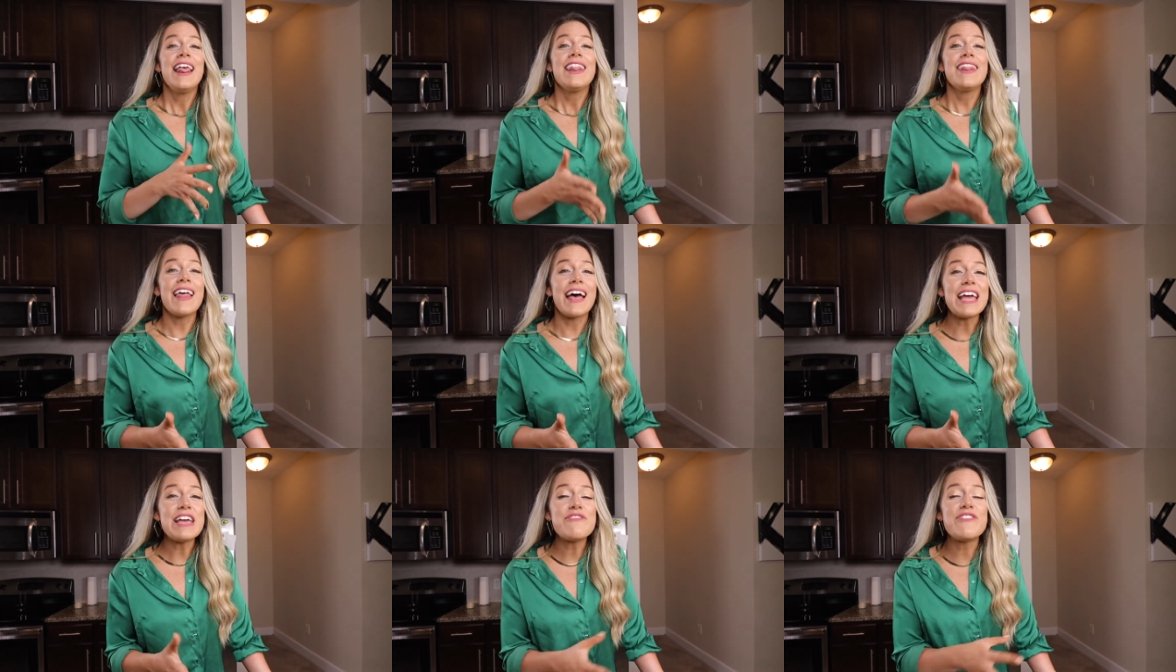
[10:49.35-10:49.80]

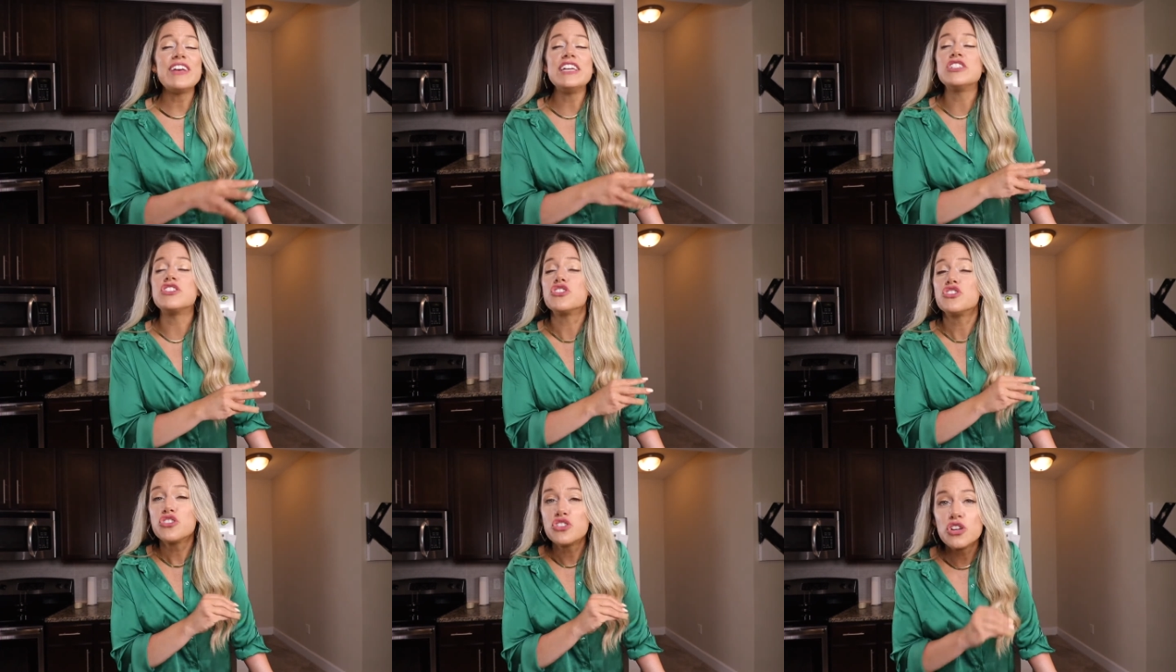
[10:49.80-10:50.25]
Life
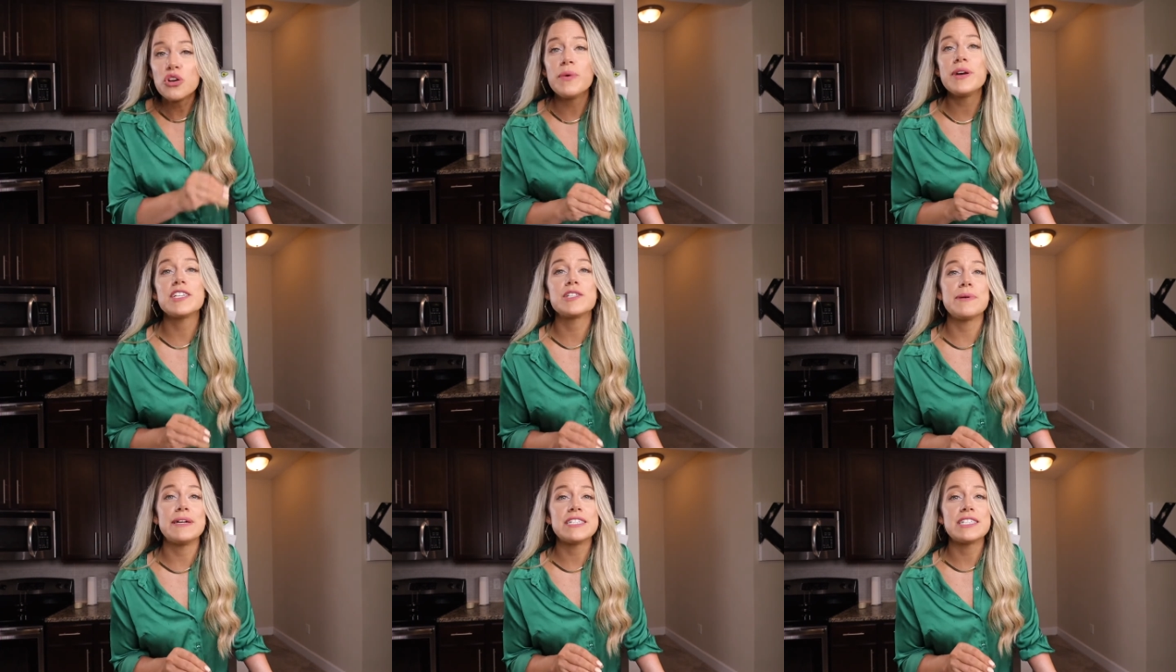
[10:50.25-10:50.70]
is too
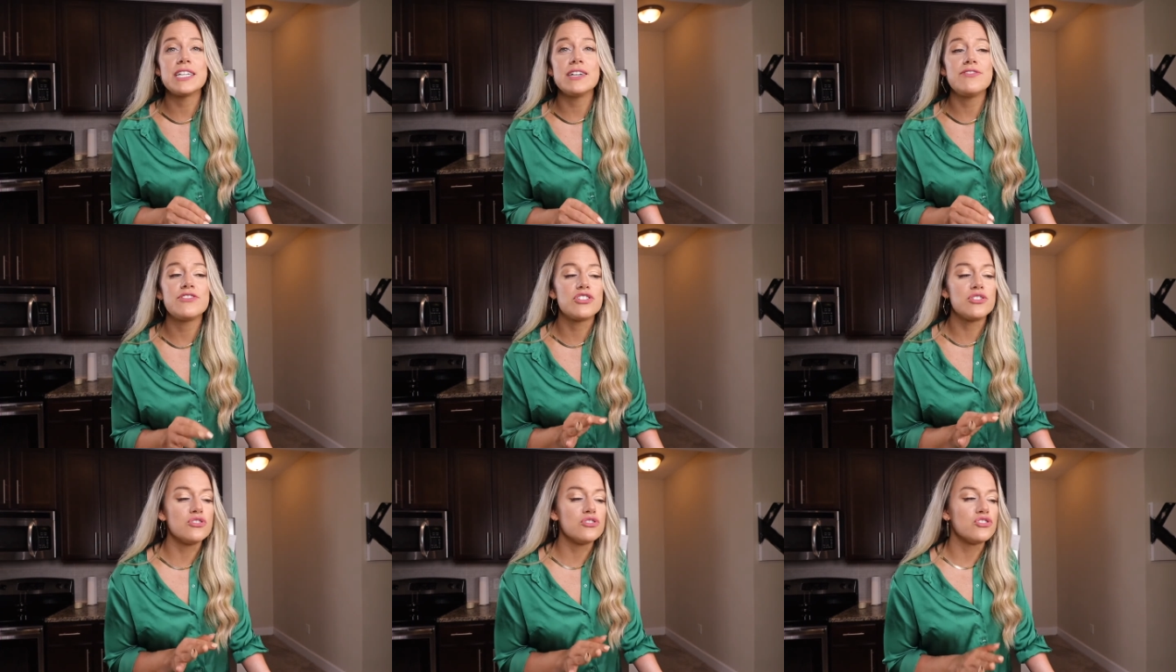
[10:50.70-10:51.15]

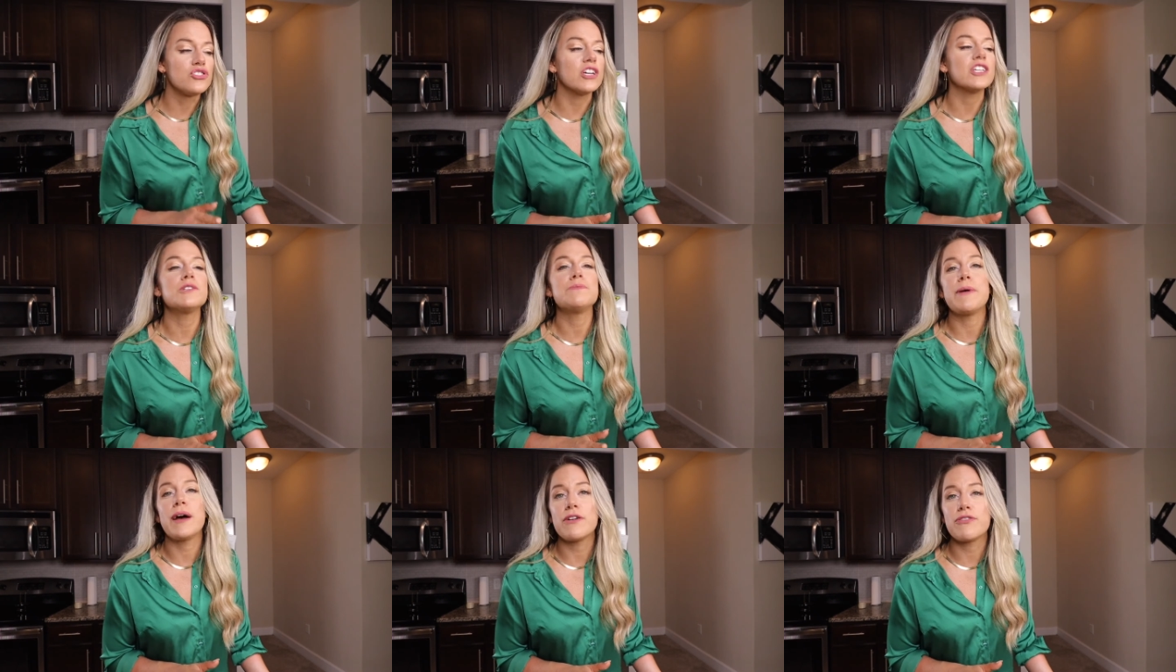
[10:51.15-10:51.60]
expensive to
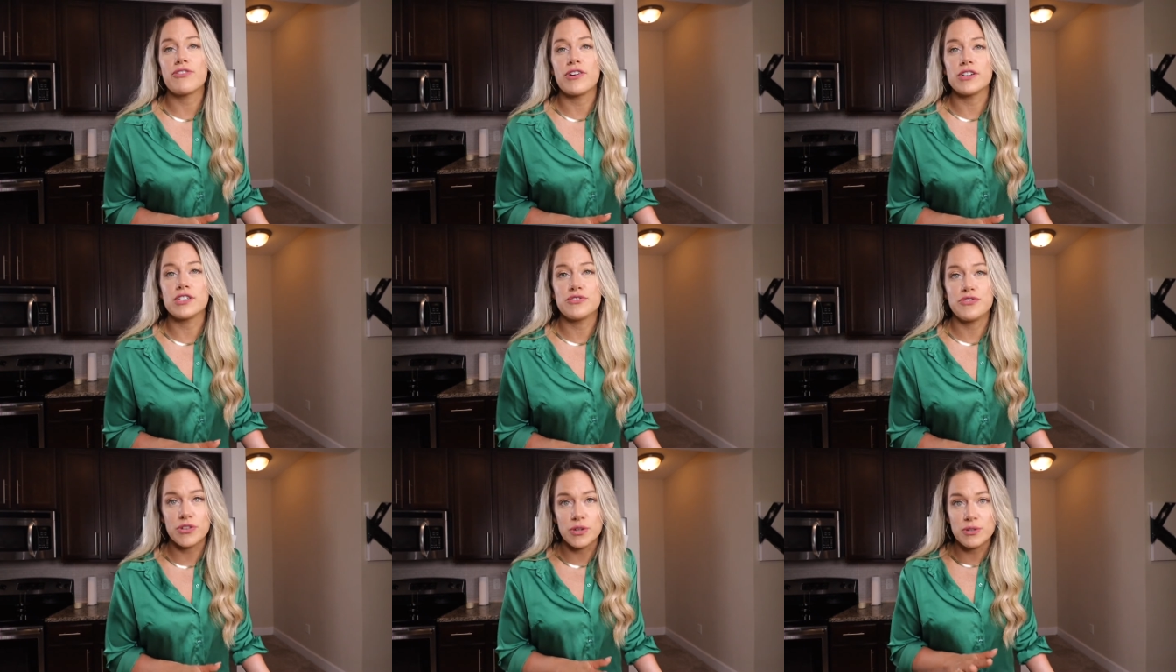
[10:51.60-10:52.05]
just buy
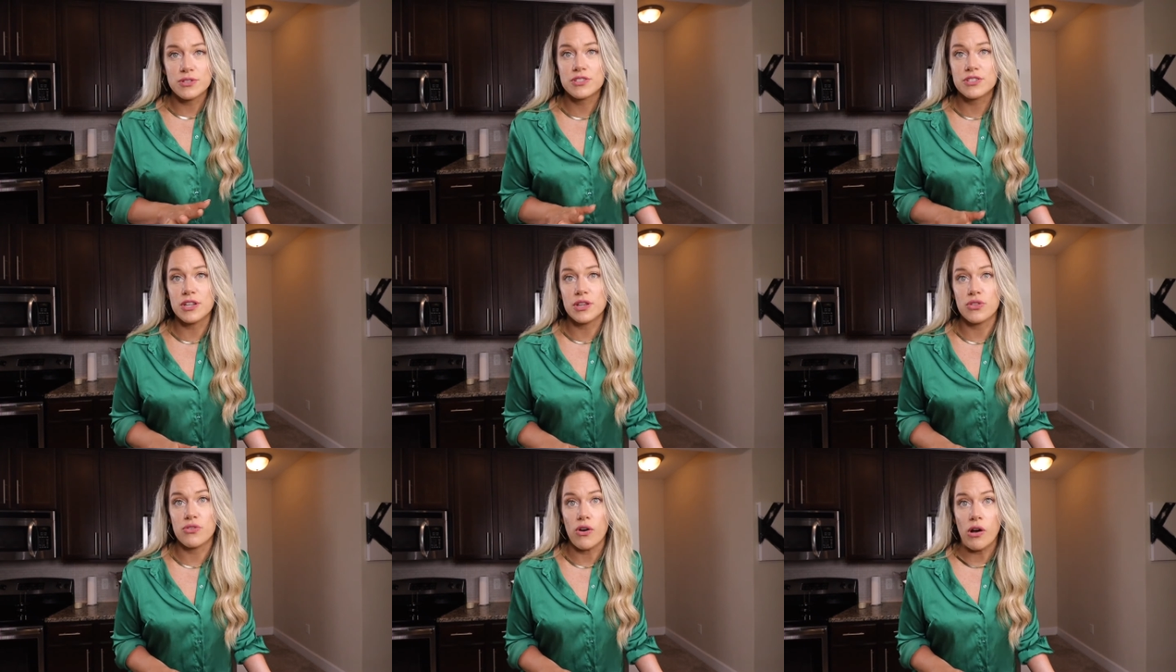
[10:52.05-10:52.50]
fresh foods
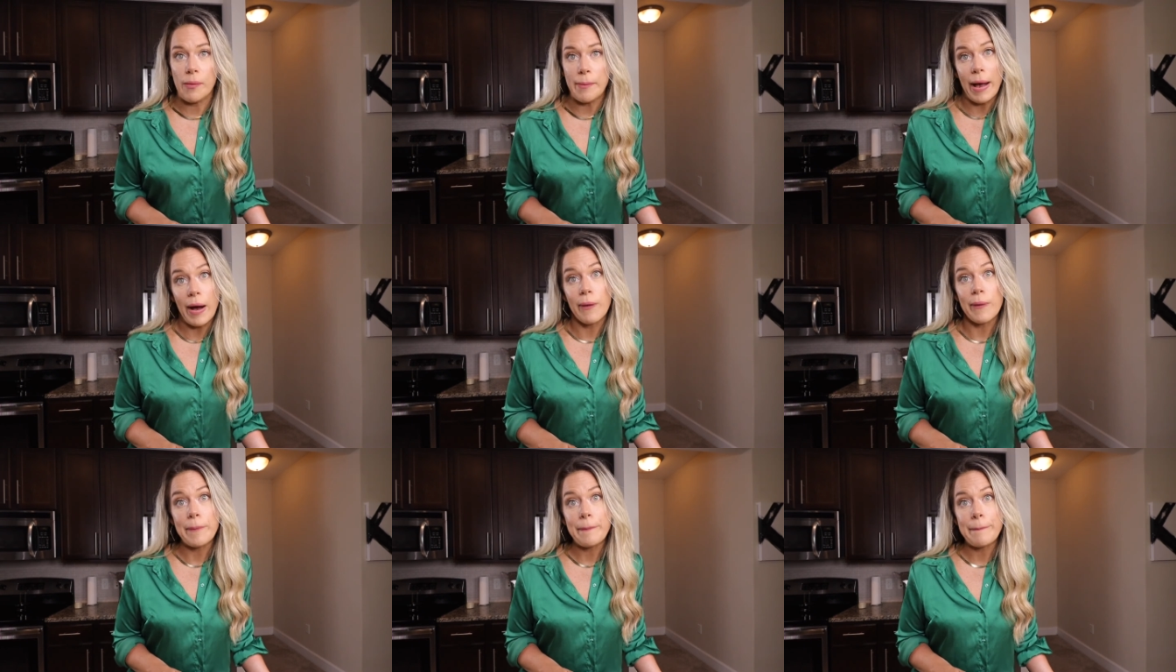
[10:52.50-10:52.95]
to throw them
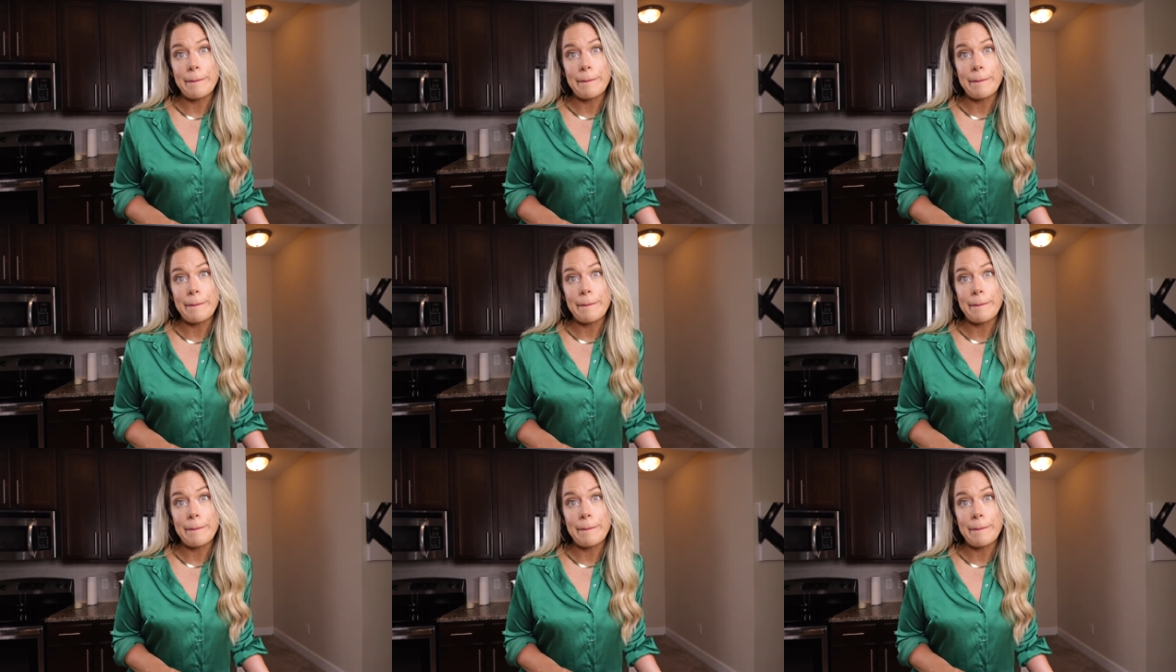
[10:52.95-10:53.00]
out.